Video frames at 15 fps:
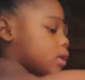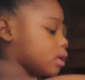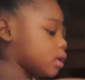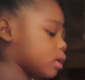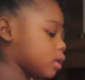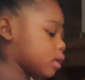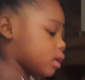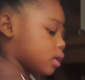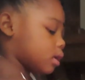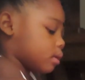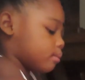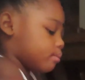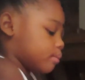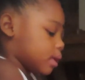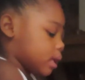Even the
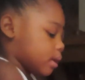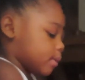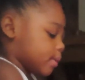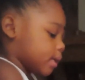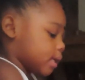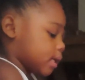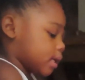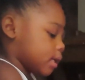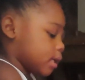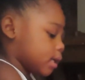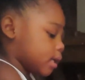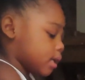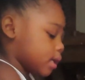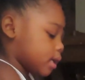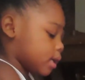crown is
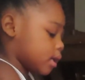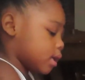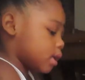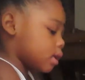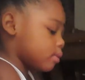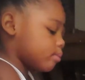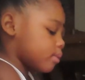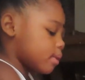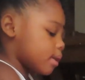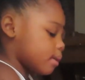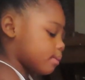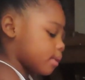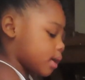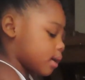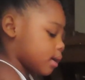off.
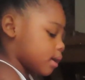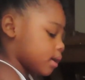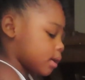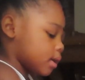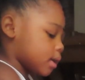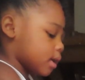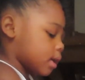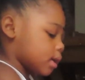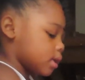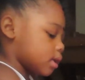Mama, can